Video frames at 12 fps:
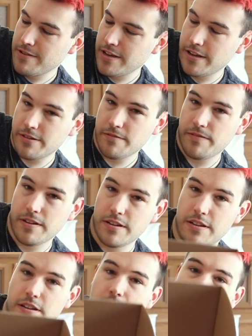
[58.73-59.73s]
Kind
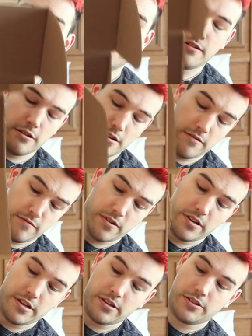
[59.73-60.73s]
of.
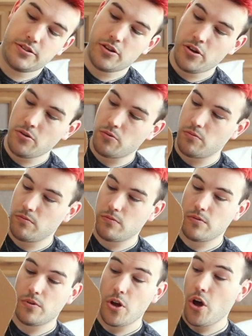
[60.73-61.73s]
Alright. Oh!
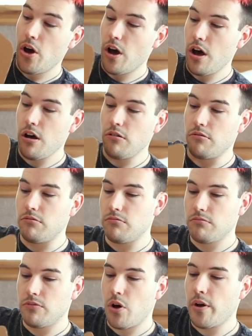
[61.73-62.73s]
Oh!
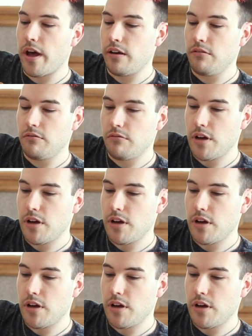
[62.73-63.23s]
Okay.